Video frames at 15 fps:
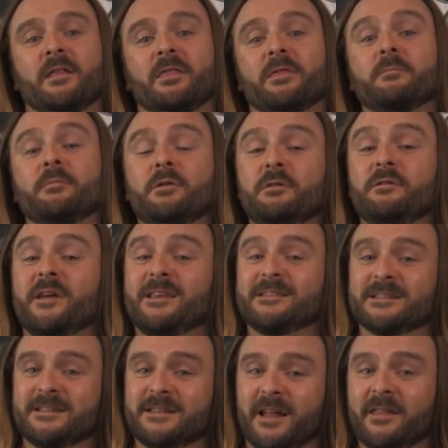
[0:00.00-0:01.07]
The move
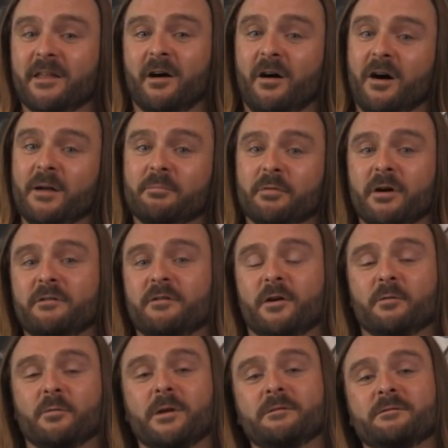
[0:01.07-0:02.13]
is another
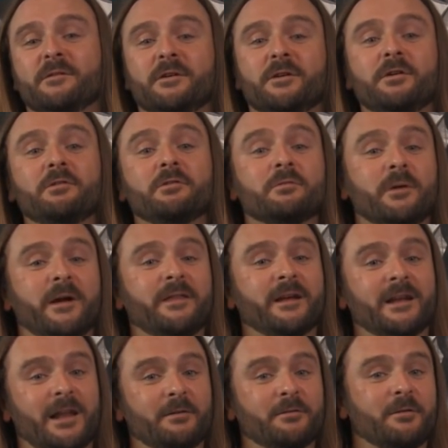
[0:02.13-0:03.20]
high-profile win for Google in the
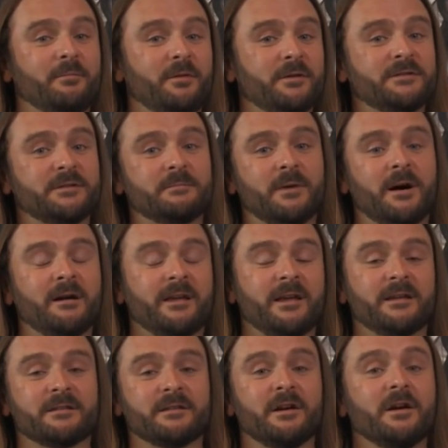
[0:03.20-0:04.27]
cloud computing
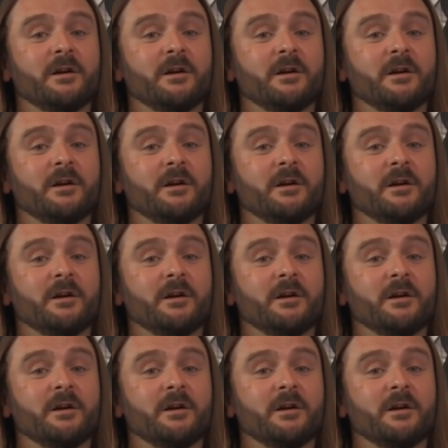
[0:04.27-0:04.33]
market,